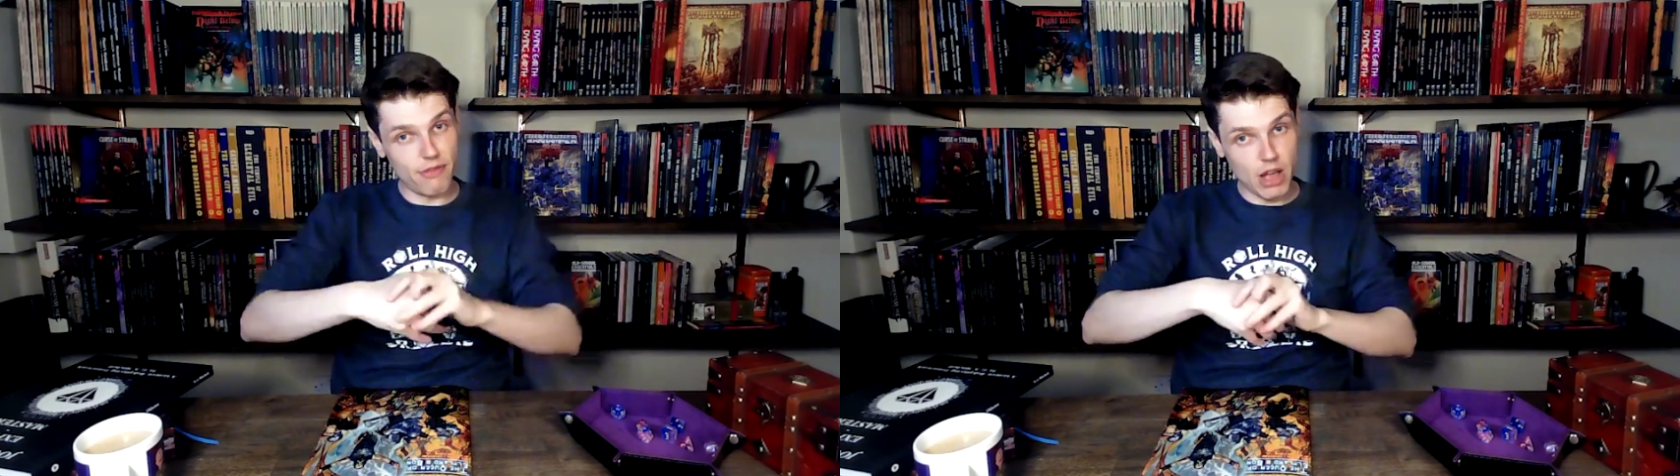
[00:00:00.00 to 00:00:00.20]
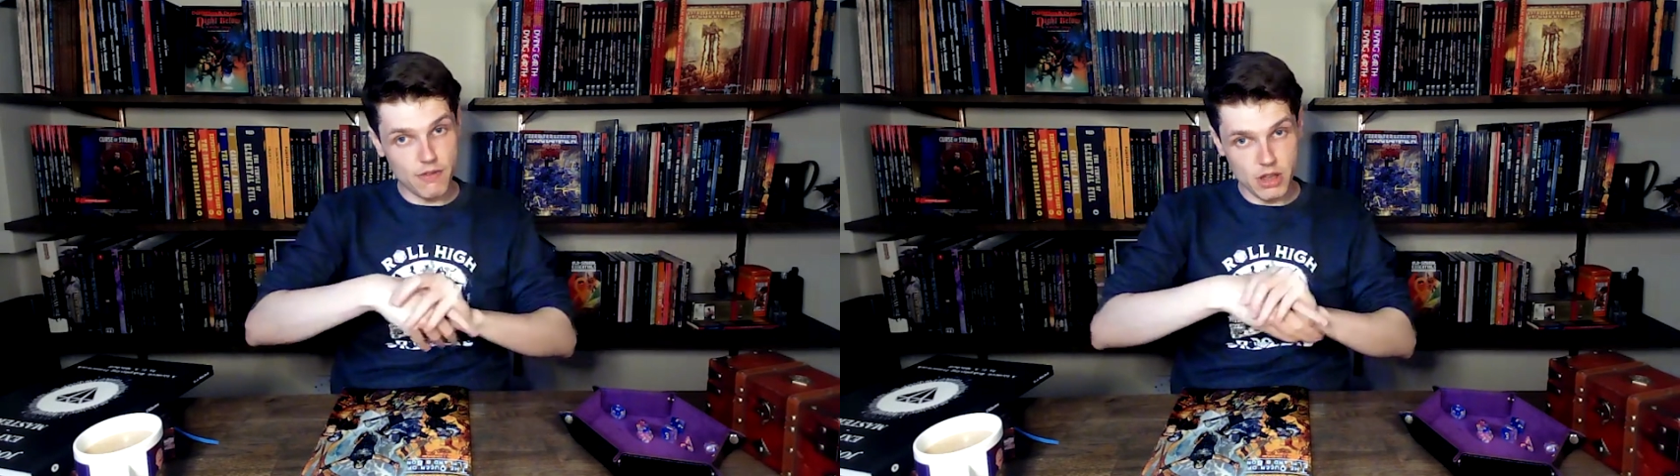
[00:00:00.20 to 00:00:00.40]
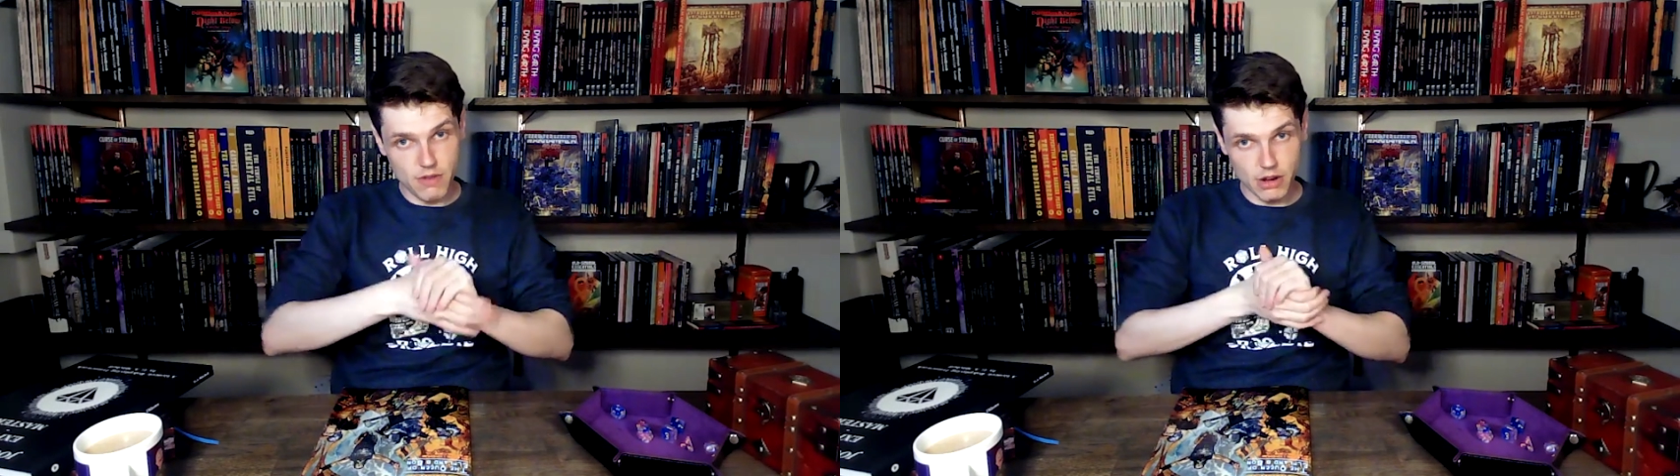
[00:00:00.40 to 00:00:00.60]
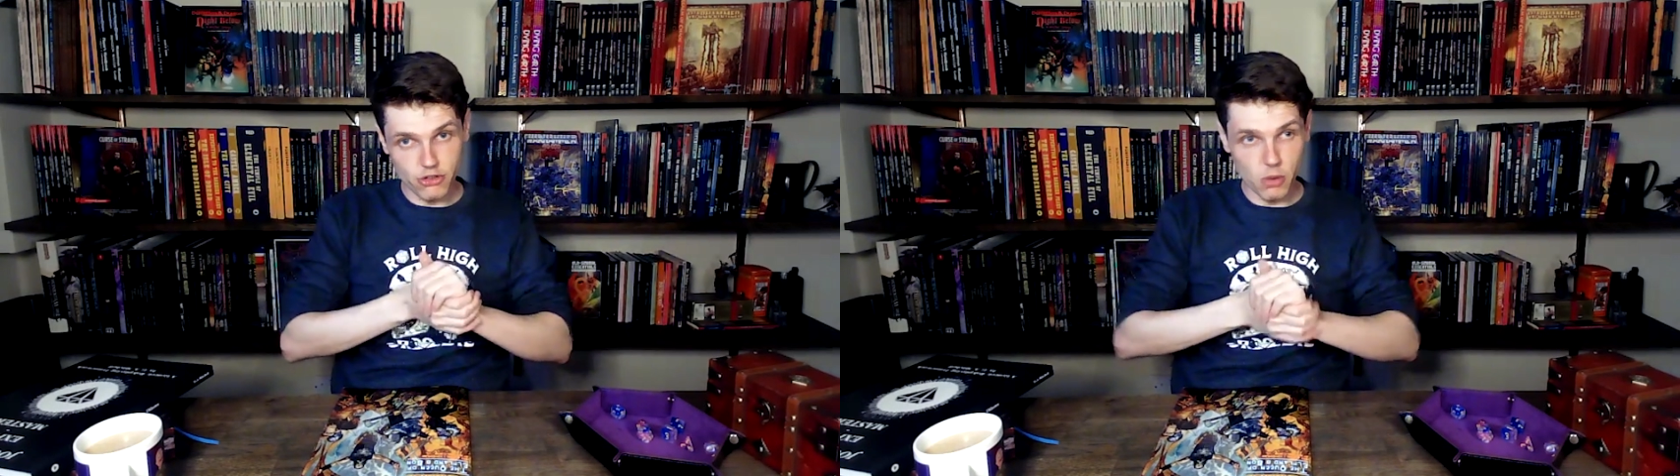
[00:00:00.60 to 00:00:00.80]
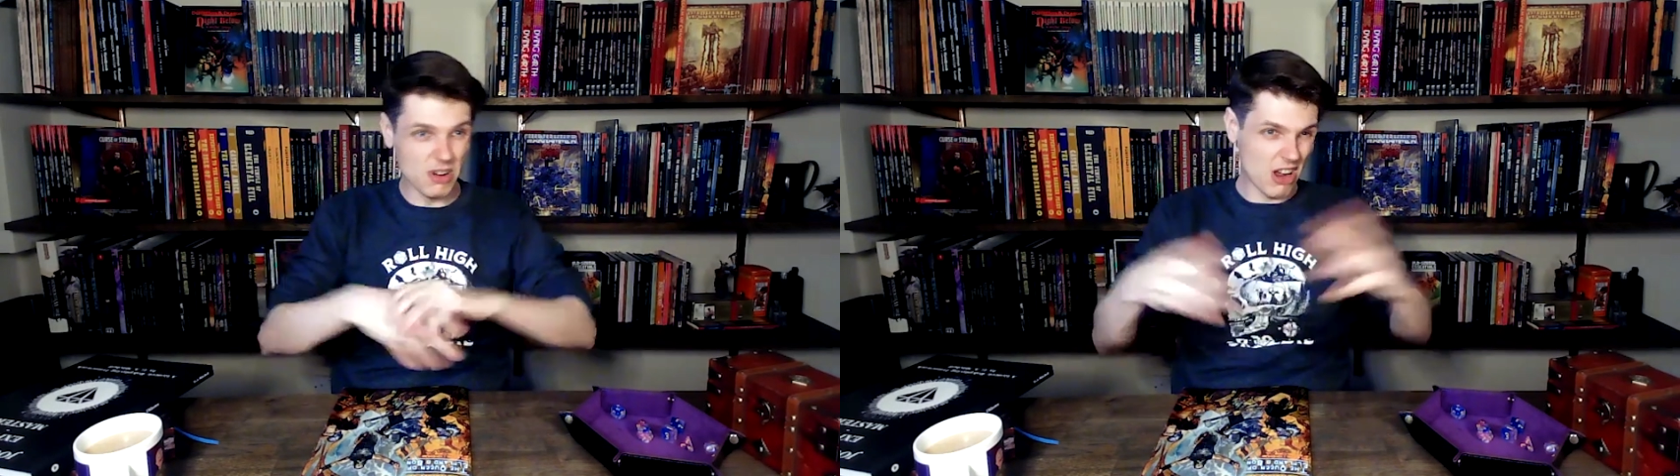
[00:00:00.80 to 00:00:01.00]
5e
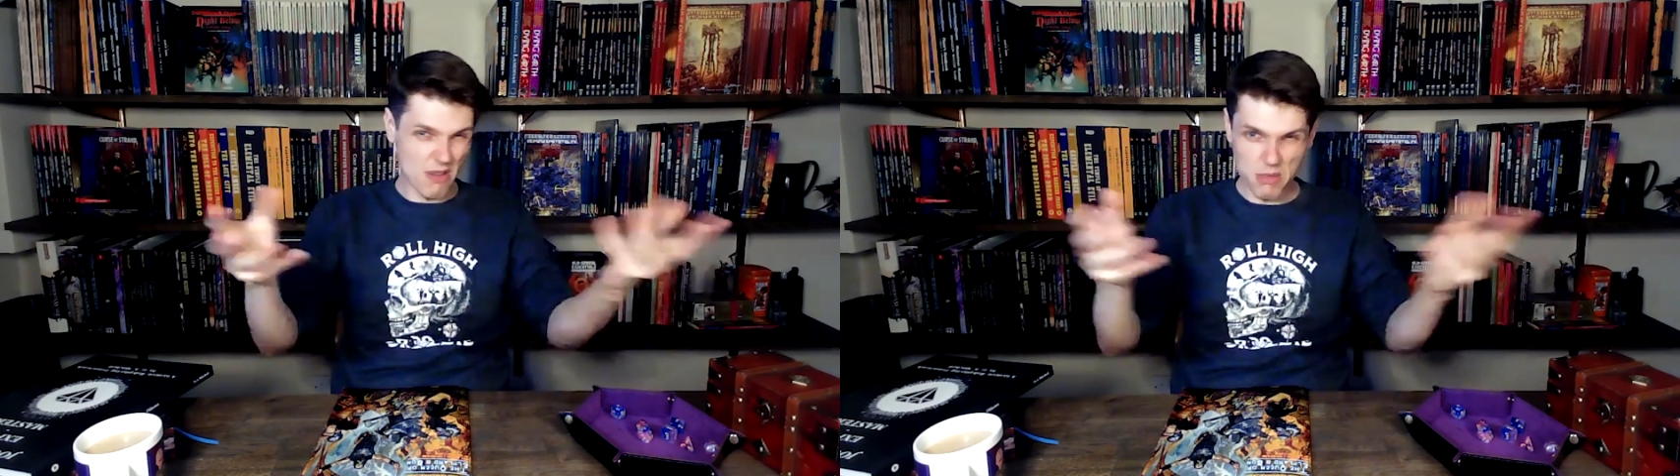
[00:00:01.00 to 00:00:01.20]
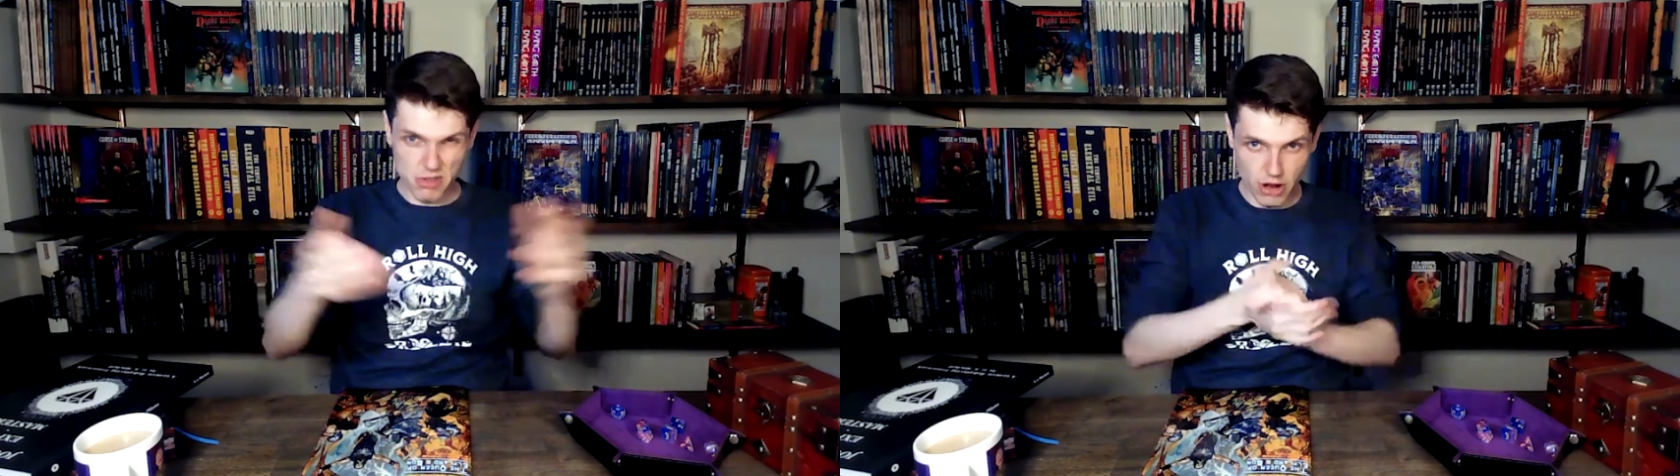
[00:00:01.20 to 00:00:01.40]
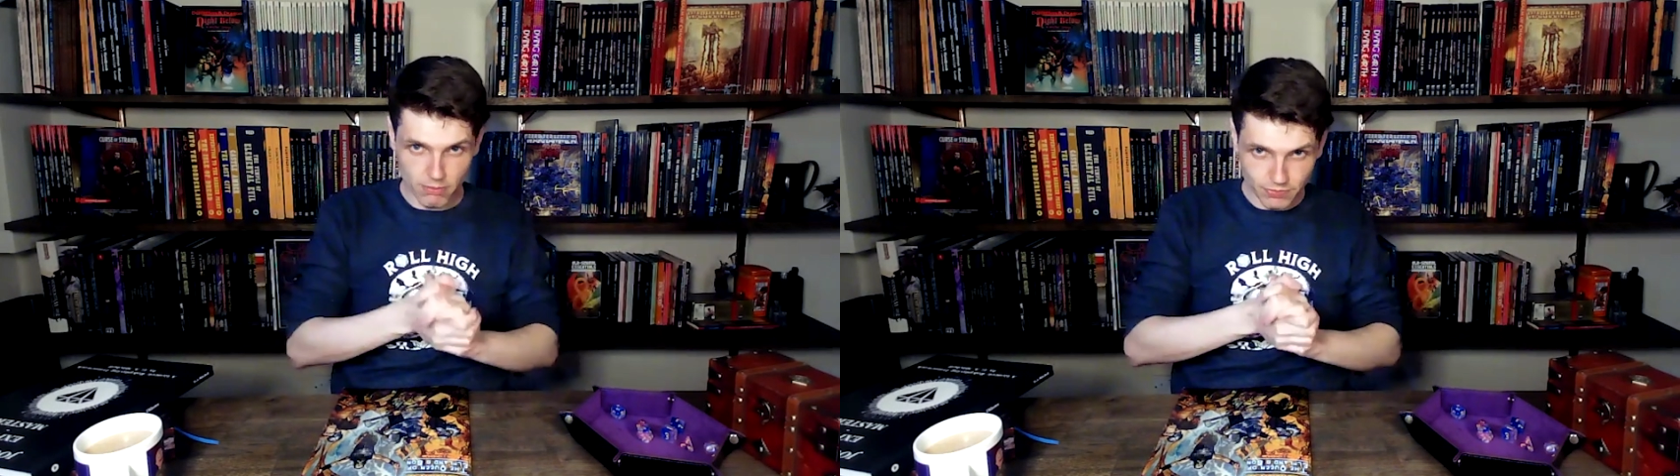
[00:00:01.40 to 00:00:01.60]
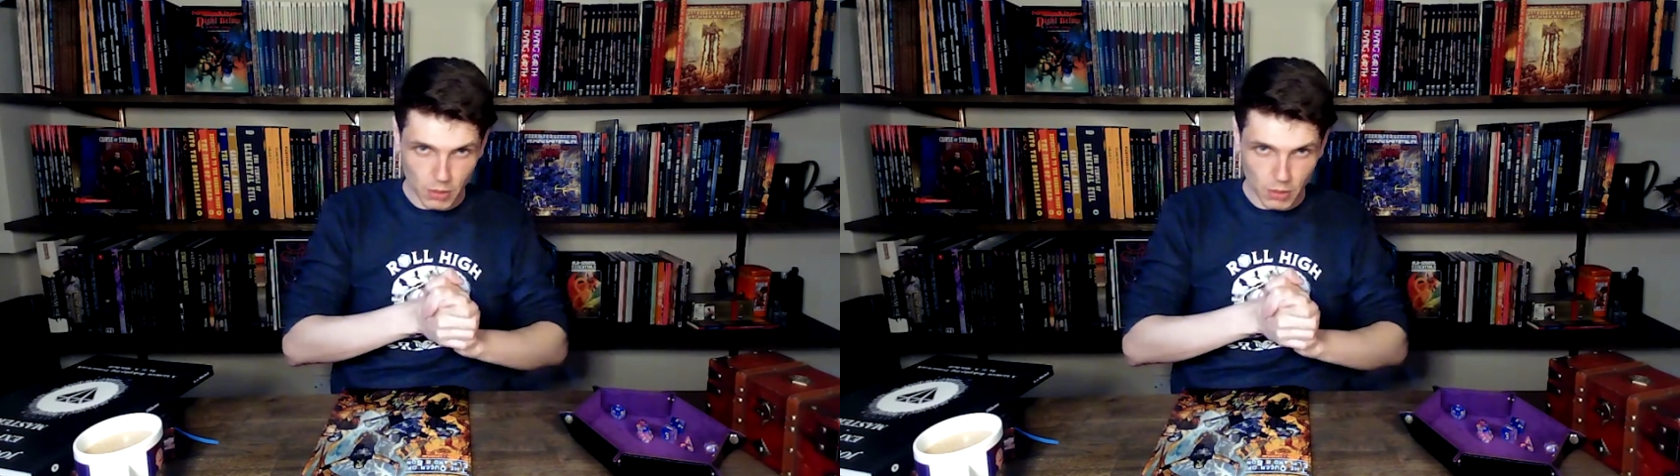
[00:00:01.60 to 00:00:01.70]
adventure, which I ran with Jem,